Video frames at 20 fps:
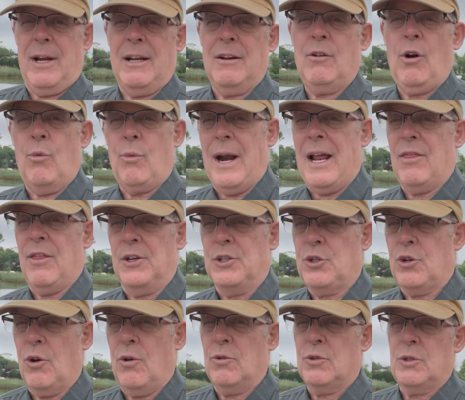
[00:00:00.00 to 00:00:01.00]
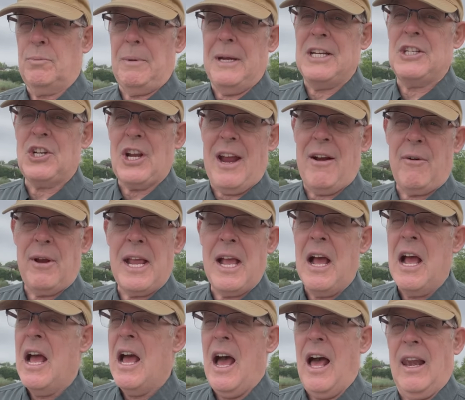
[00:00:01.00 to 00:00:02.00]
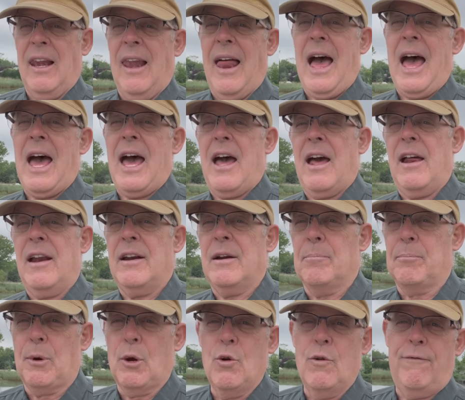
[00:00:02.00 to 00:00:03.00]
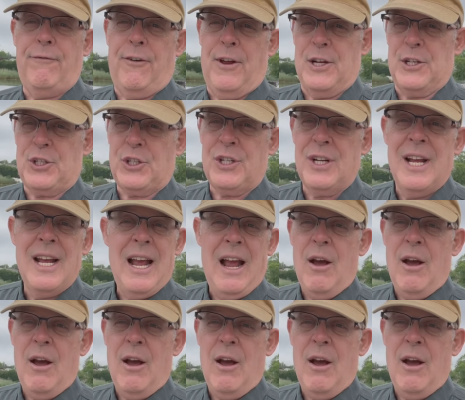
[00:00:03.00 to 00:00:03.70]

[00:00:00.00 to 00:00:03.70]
around the Jones Beach area a lot of bluefish,